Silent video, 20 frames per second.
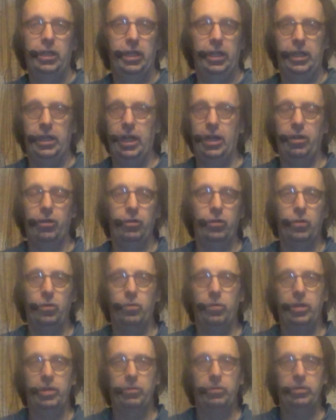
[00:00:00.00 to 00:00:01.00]
I don't know
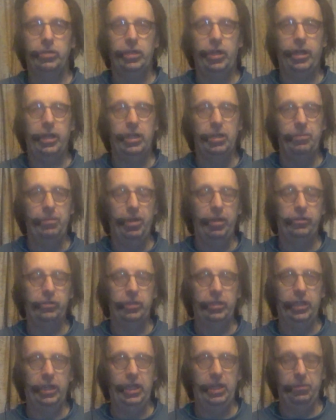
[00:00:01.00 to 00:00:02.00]
what we're talking about
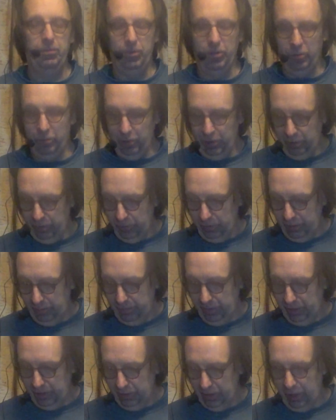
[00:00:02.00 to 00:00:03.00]
today, but we will
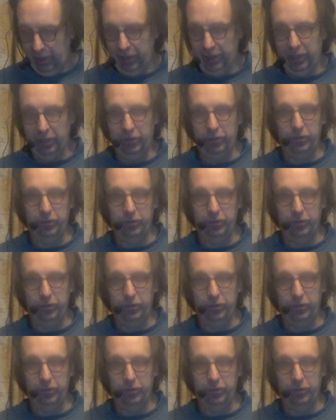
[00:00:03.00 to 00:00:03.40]
be talking.